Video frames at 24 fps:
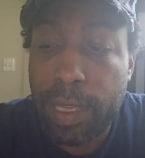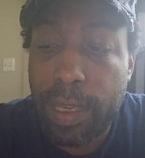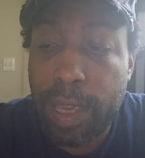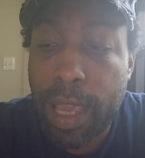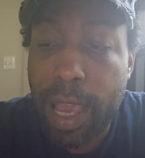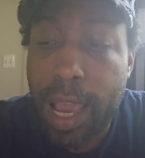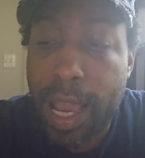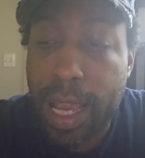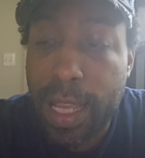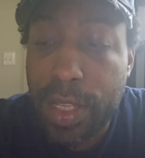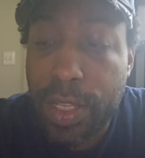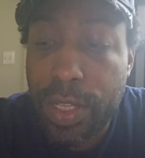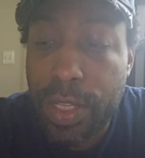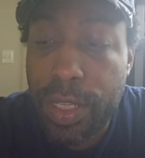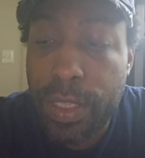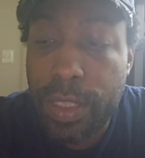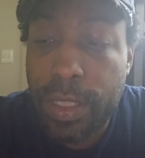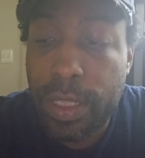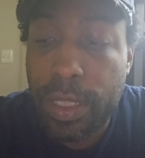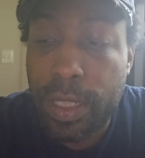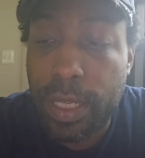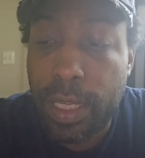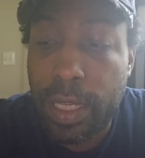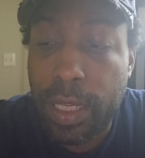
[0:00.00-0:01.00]

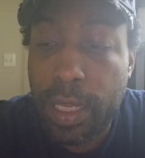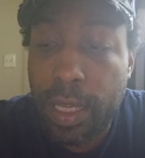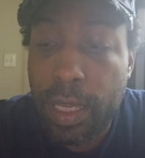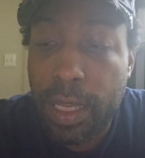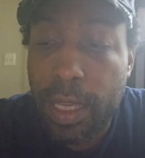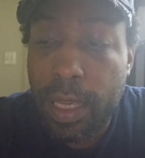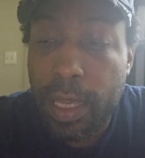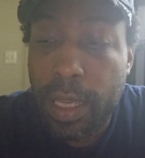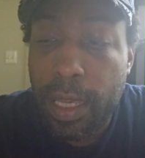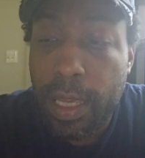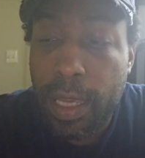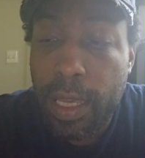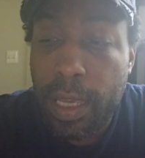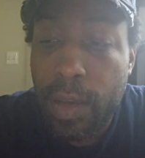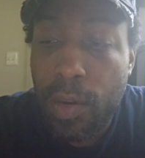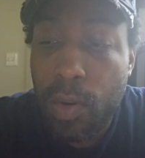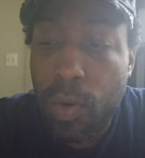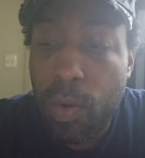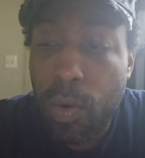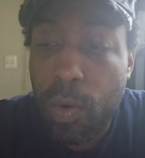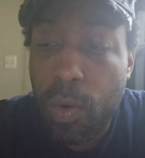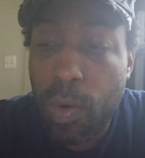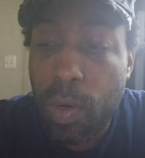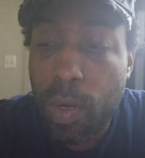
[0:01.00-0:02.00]
consciously
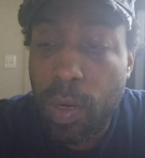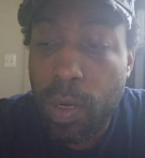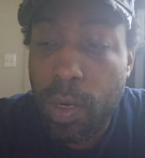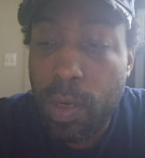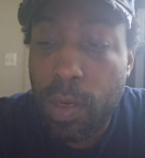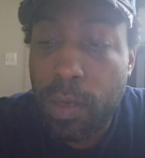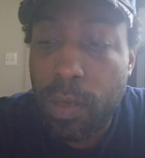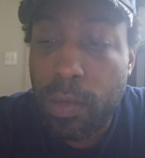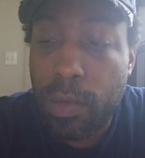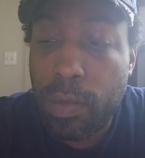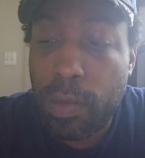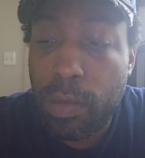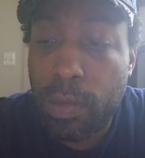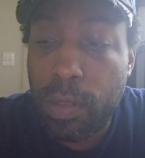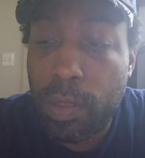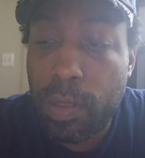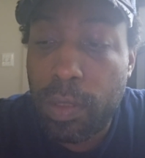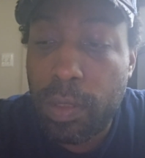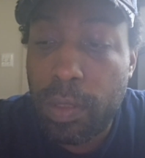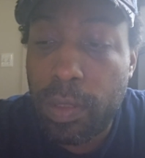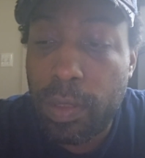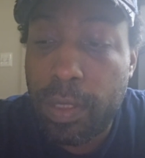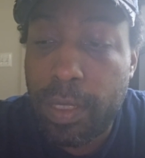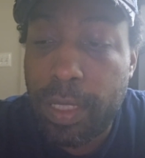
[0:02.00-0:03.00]
or
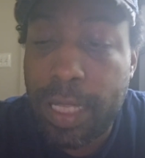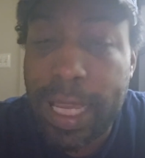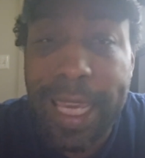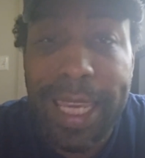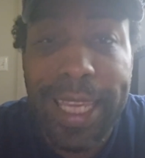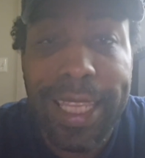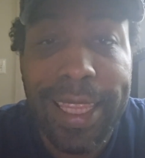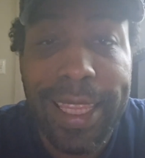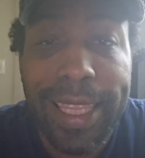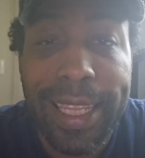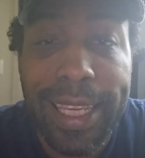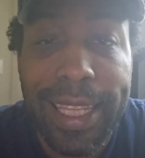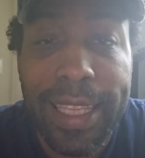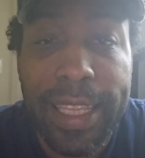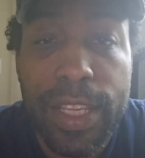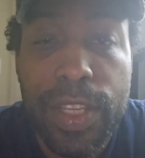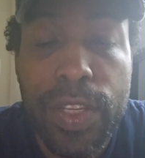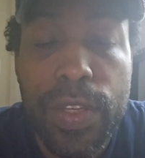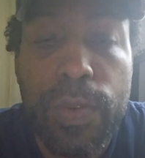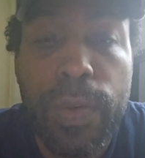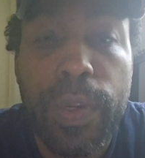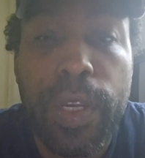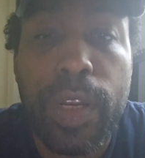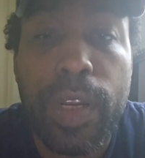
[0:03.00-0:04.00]
sanely that you